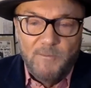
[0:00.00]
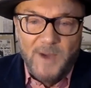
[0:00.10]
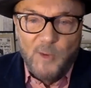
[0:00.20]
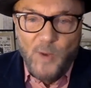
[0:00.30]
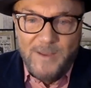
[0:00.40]

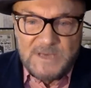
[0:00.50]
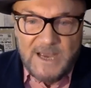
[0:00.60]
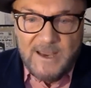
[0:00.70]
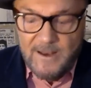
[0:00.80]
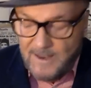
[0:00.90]
on my
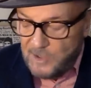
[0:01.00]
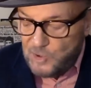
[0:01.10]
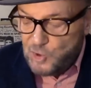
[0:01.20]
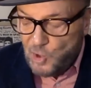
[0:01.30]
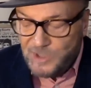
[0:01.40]
website,
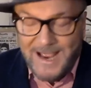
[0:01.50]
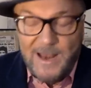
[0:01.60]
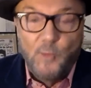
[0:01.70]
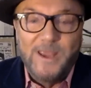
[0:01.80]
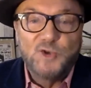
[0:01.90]

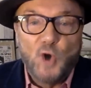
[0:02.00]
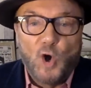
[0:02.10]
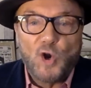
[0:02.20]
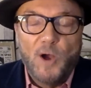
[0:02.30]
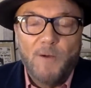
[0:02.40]

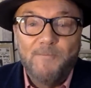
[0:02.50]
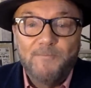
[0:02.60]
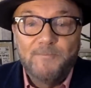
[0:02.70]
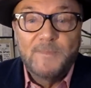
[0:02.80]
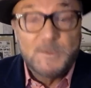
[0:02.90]
georgegalloway.com.